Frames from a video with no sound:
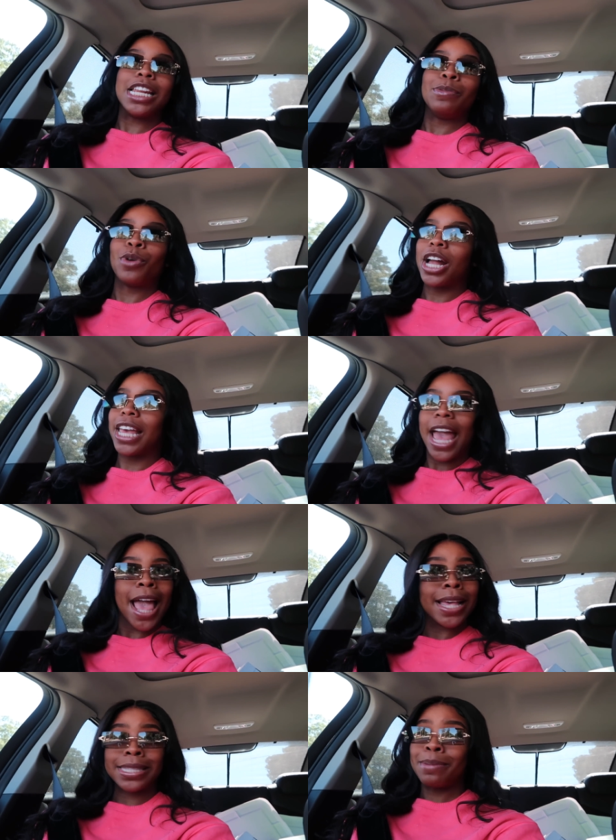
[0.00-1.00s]
The Libra
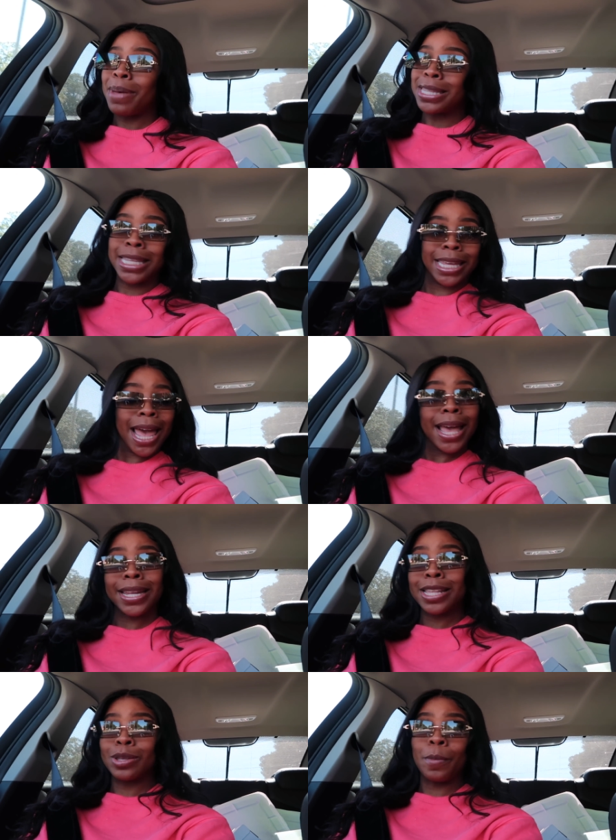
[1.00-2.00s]
gang is the best
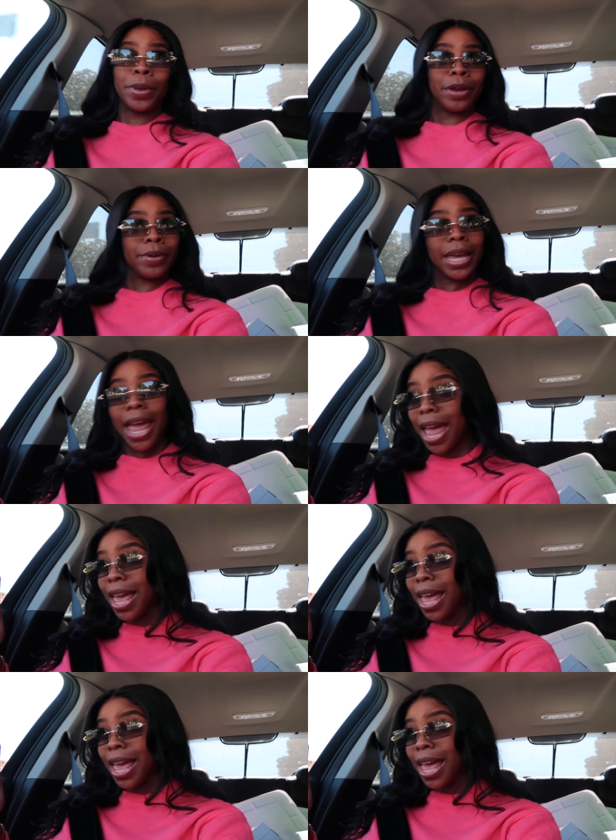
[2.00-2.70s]
gang, and that's on period.